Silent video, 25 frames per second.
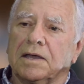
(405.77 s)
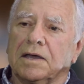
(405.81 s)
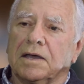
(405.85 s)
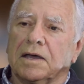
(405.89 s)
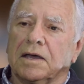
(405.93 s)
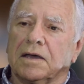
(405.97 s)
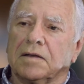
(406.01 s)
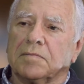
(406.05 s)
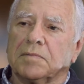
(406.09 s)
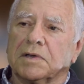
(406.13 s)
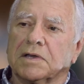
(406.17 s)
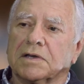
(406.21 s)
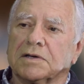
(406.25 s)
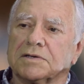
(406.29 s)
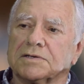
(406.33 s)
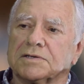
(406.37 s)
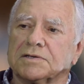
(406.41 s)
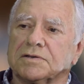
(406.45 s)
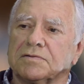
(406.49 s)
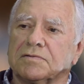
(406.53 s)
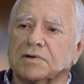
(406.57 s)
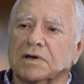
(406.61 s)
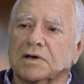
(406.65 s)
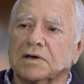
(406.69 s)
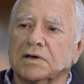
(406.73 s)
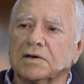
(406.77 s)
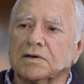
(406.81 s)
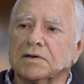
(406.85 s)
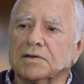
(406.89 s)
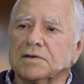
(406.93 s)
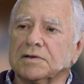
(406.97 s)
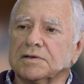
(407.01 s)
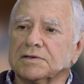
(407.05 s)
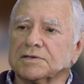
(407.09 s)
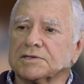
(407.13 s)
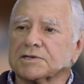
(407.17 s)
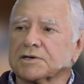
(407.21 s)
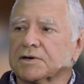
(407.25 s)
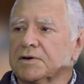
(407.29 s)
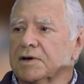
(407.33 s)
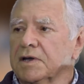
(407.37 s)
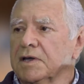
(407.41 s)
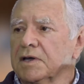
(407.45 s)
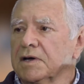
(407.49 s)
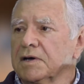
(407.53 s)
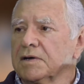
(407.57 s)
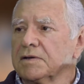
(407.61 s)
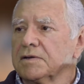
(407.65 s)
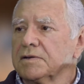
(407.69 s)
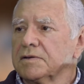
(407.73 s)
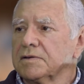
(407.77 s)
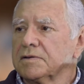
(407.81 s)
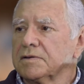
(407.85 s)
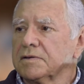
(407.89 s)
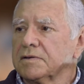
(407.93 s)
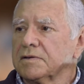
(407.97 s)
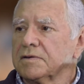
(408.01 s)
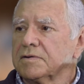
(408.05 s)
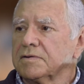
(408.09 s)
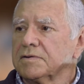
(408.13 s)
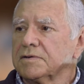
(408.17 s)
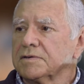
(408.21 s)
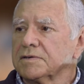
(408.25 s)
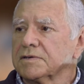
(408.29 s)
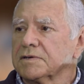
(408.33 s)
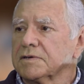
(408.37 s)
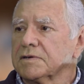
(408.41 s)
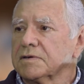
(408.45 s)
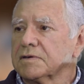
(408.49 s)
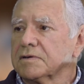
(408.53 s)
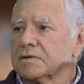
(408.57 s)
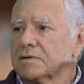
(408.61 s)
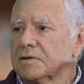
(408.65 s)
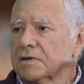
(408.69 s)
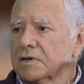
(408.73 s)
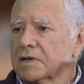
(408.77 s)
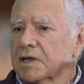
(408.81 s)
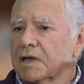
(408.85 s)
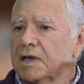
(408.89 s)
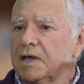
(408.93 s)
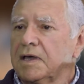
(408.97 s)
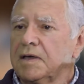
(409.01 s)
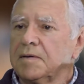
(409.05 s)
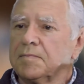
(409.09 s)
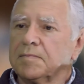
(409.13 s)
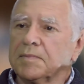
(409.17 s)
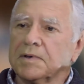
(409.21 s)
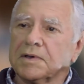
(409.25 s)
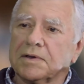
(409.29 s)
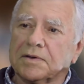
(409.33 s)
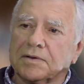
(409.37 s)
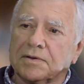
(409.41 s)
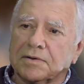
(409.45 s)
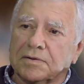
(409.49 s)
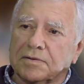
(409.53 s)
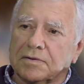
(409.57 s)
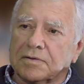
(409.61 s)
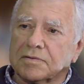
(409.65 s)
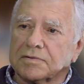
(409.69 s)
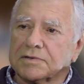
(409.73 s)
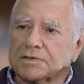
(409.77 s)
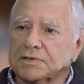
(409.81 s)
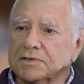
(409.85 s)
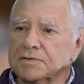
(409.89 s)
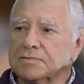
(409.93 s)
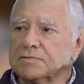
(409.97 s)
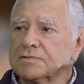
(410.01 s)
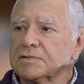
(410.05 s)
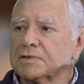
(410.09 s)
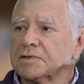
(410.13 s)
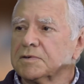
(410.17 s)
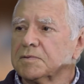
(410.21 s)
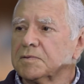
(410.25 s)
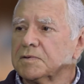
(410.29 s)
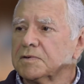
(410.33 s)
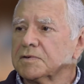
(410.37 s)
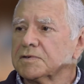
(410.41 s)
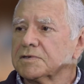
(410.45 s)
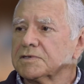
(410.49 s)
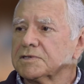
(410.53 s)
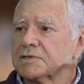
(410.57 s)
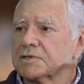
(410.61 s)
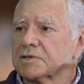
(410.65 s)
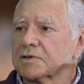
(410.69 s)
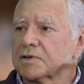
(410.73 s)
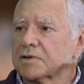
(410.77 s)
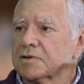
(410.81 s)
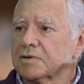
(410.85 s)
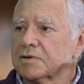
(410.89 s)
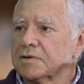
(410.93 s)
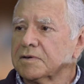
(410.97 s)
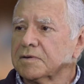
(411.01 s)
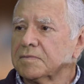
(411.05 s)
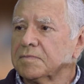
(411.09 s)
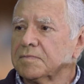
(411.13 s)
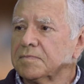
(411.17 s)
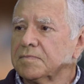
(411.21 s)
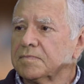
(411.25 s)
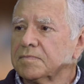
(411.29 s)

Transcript: And because the road is crowned, there is a camber or tilt towards the curb,